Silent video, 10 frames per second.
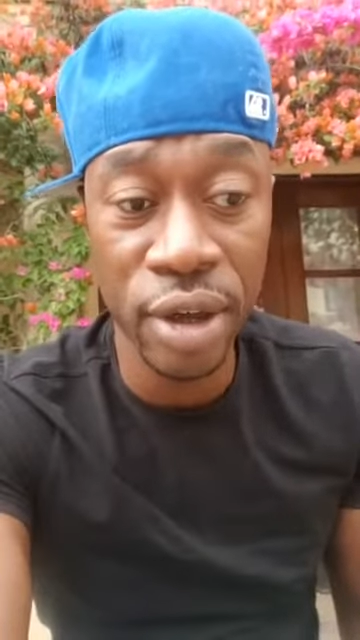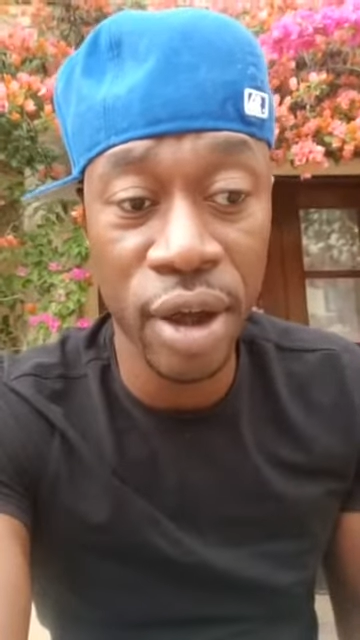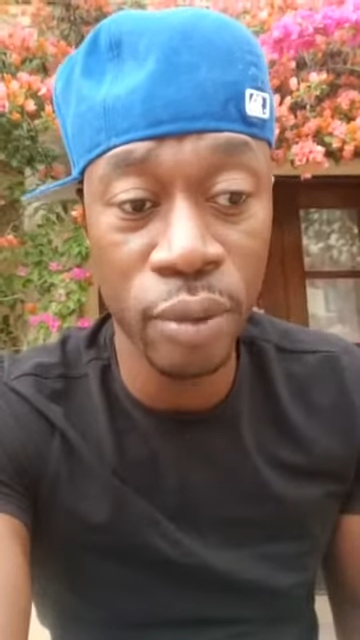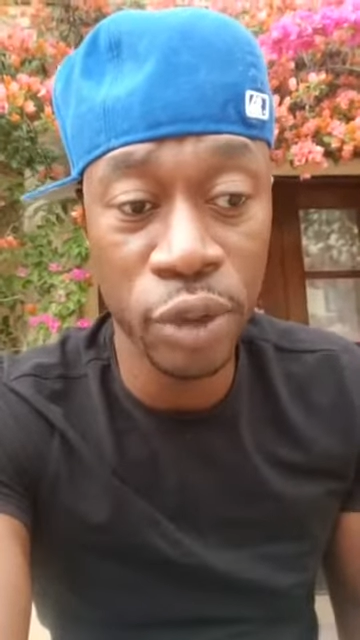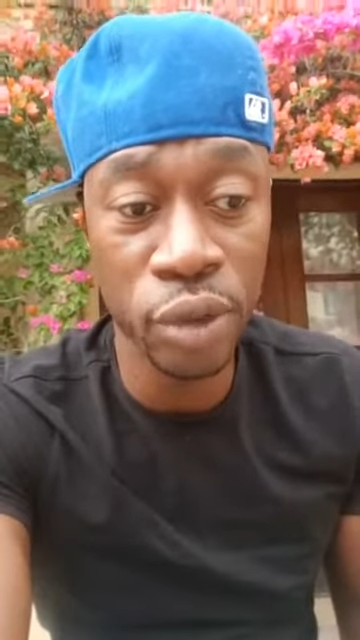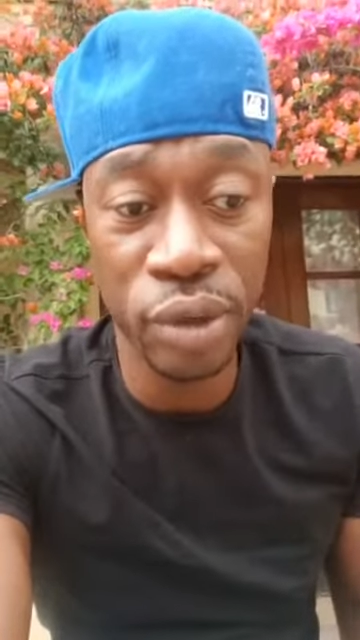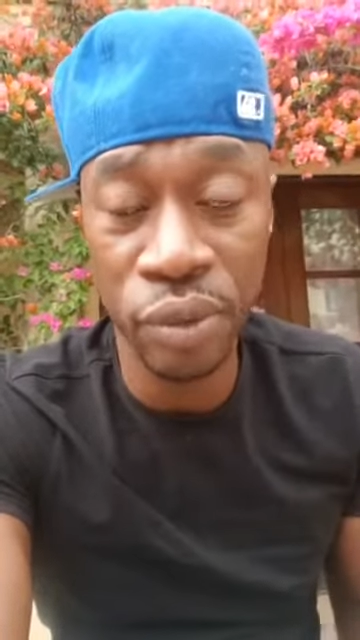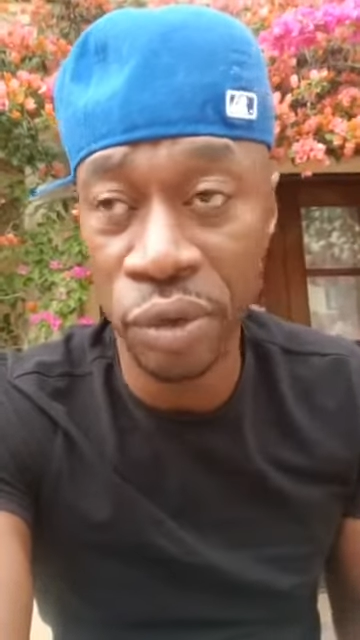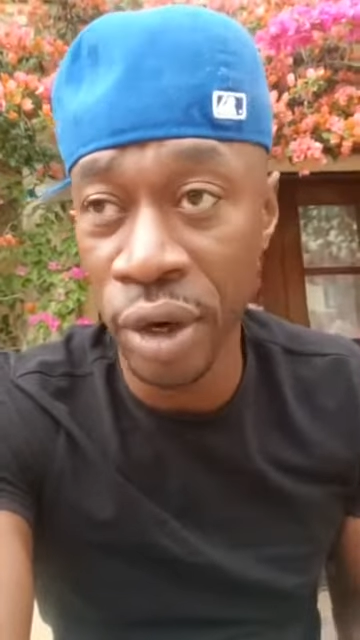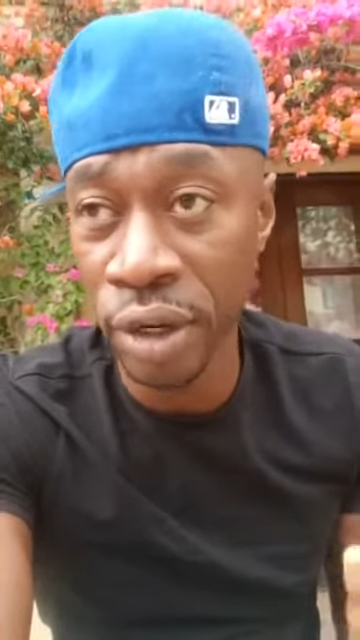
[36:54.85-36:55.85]
of what you get
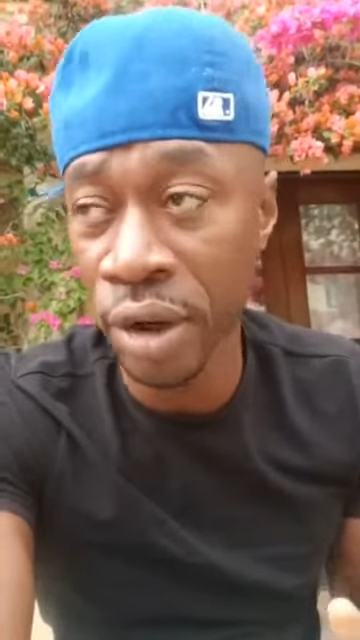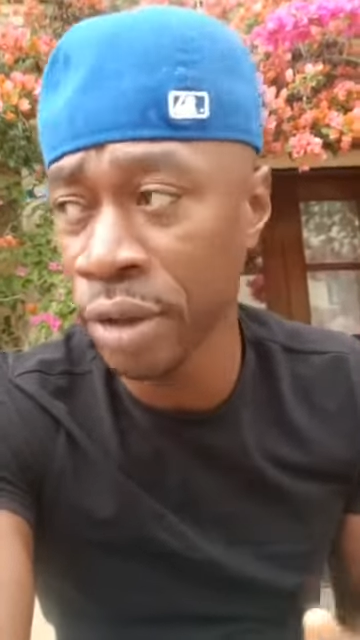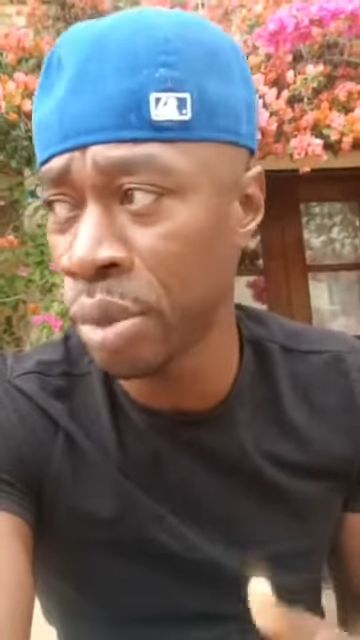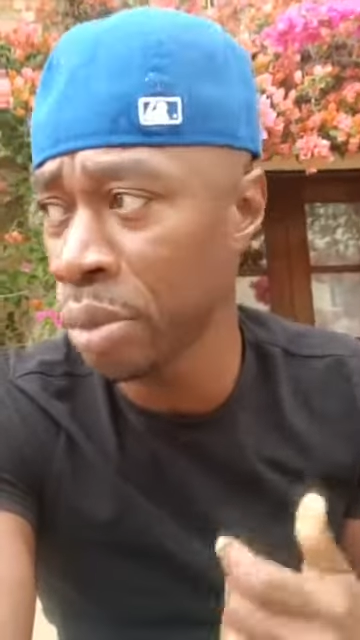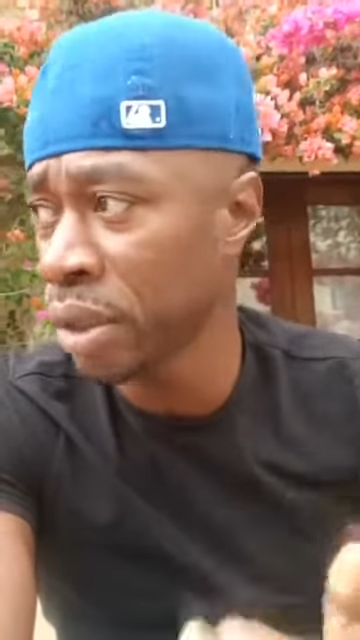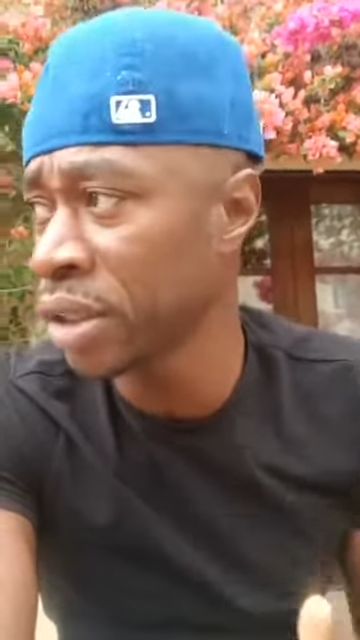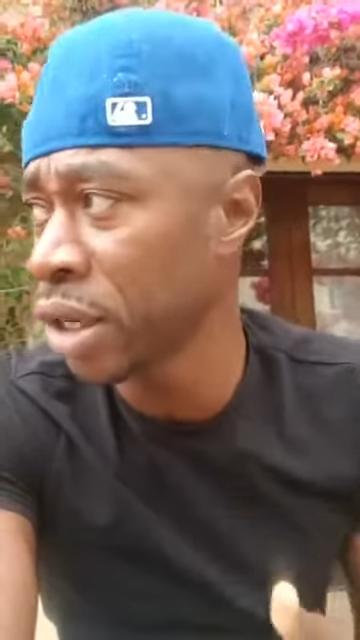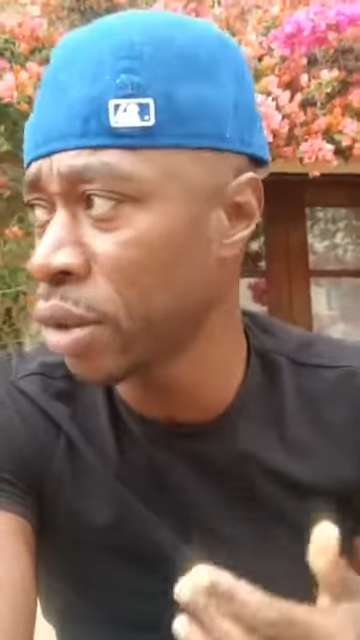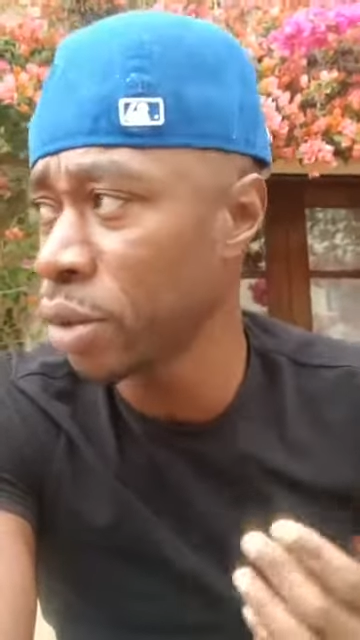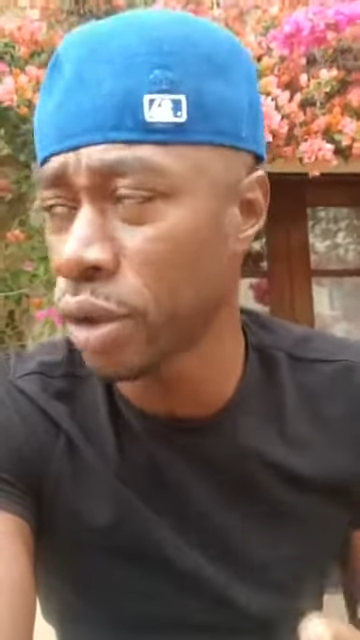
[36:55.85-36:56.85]
from credit cards people will
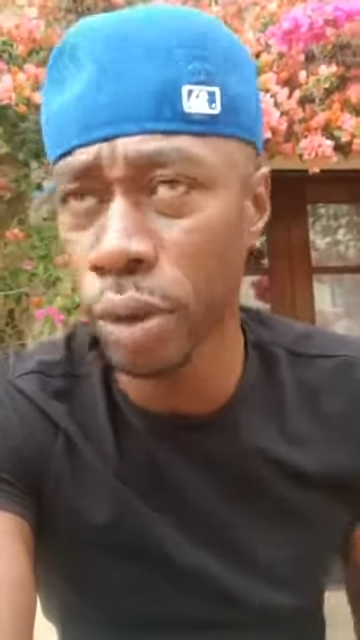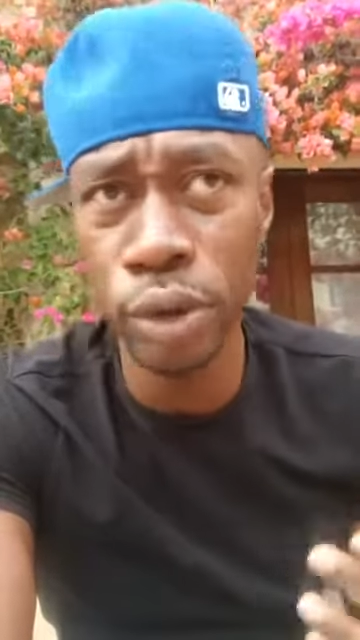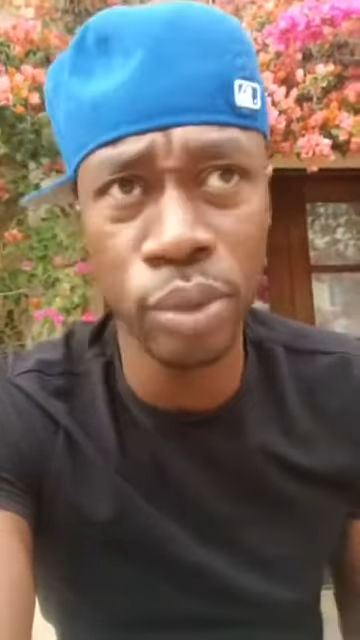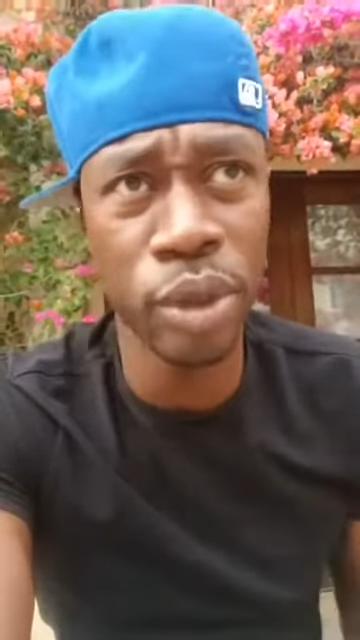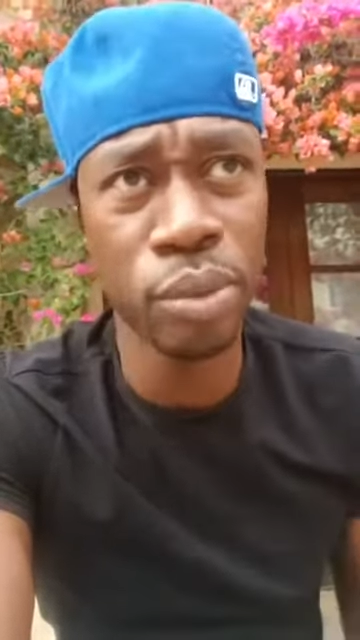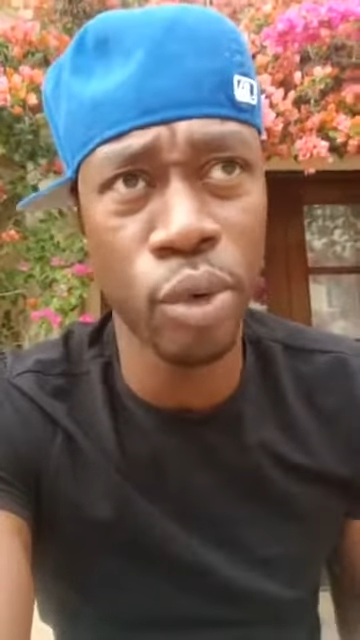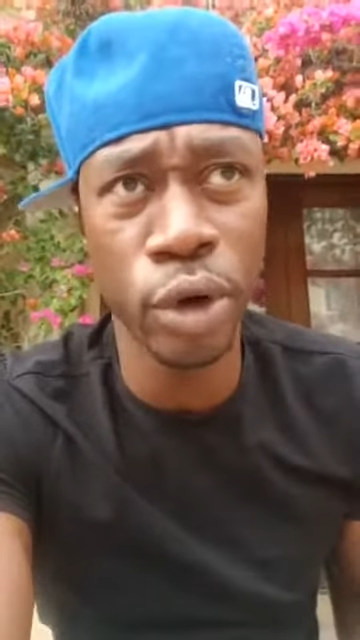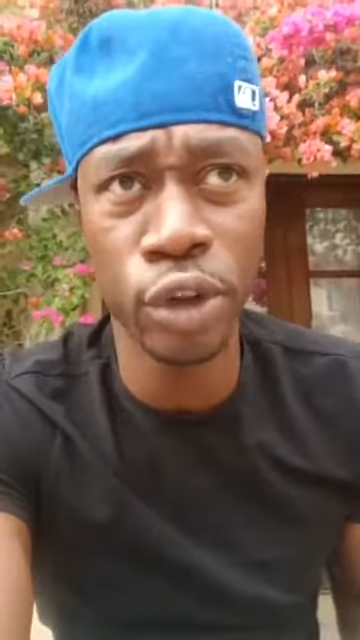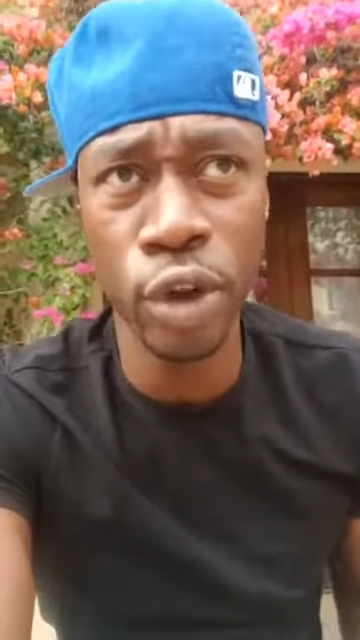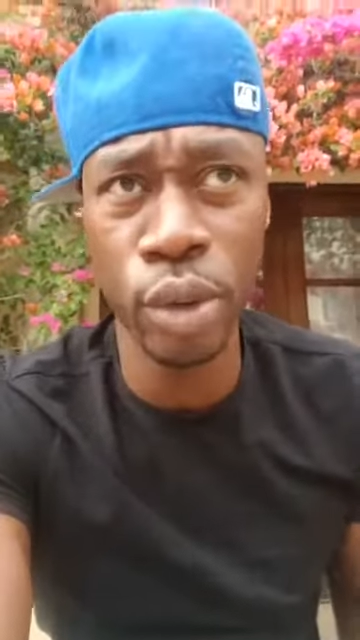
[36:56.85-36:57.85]
tell you don't spend more
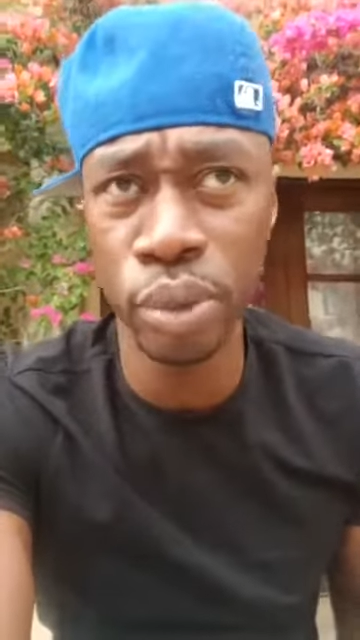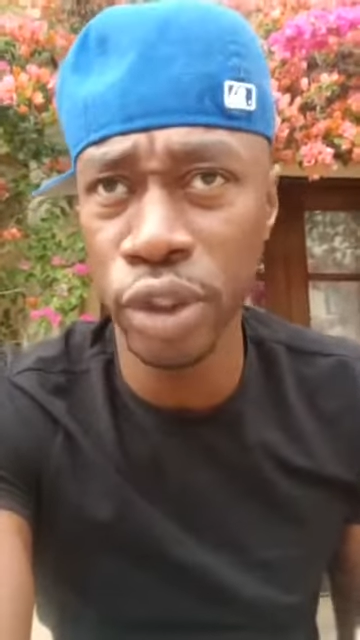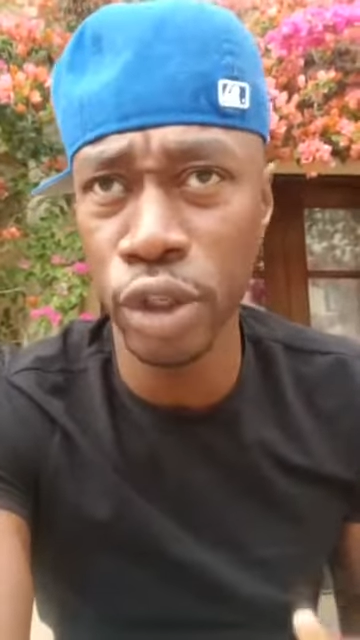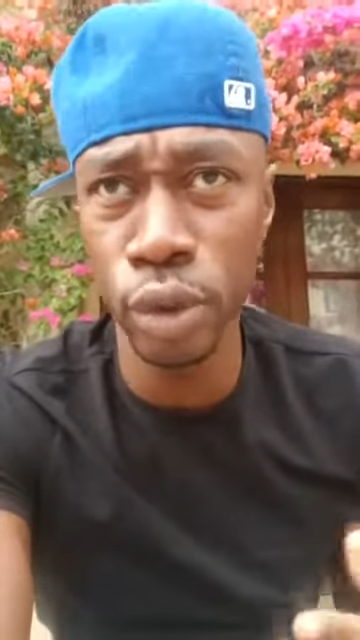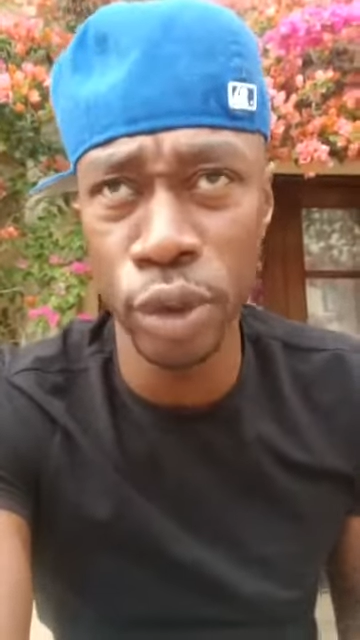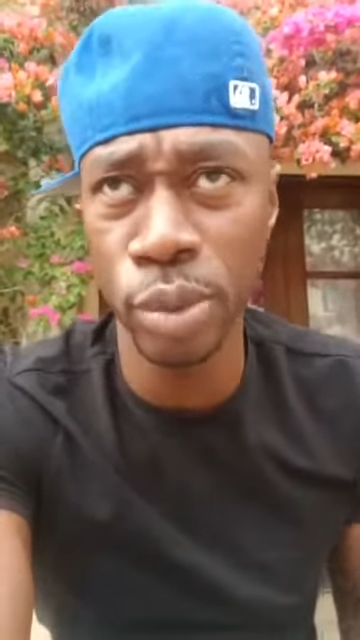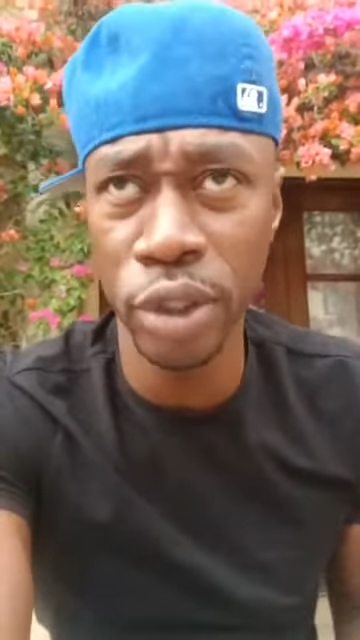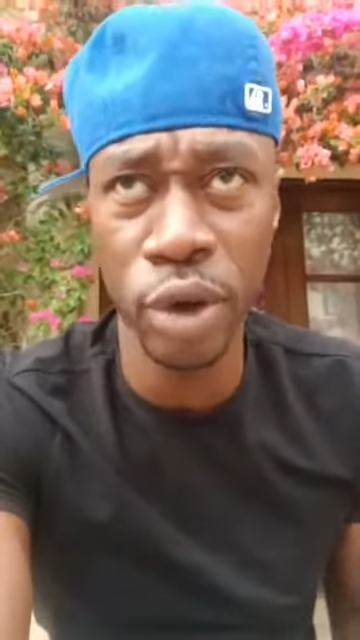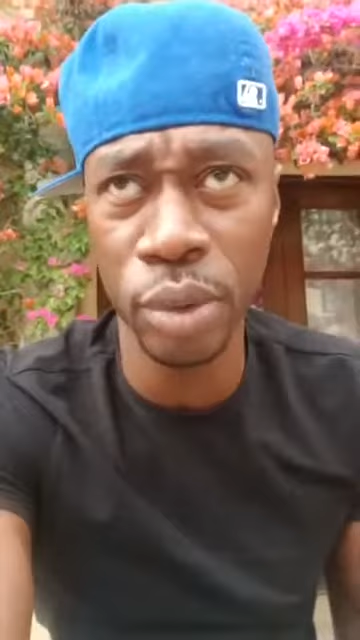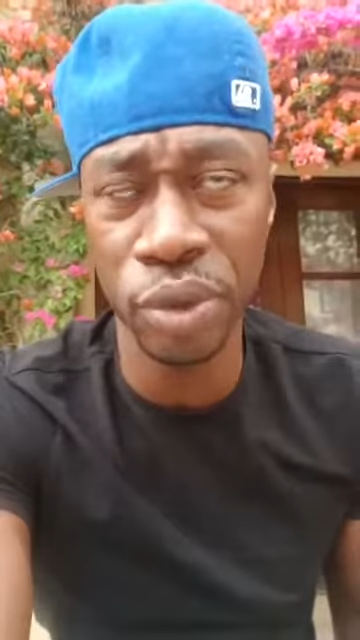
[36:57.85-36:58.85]
than 30% you can
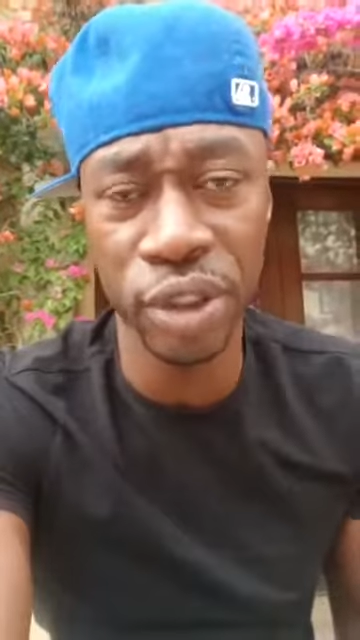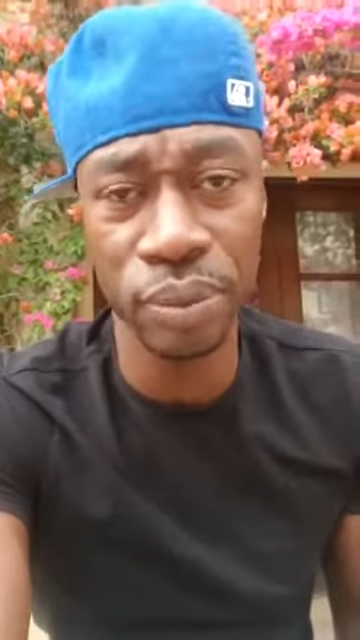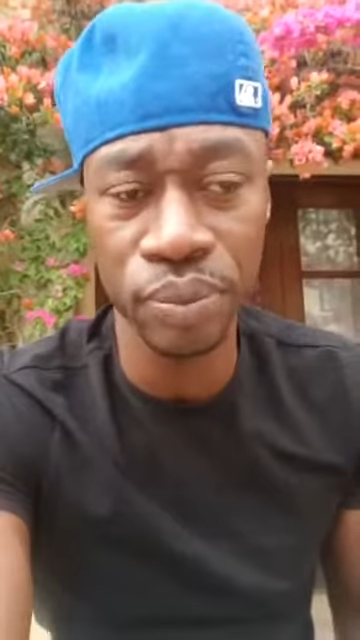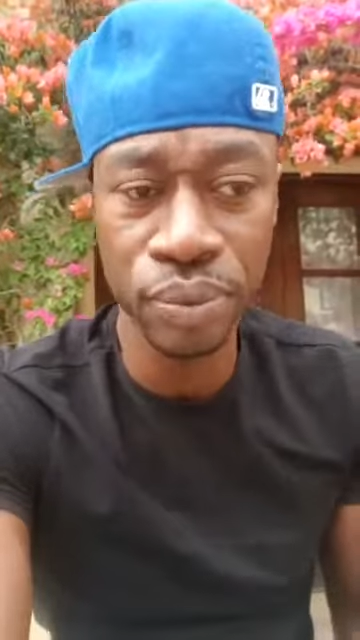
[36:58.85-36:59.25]
spend 30%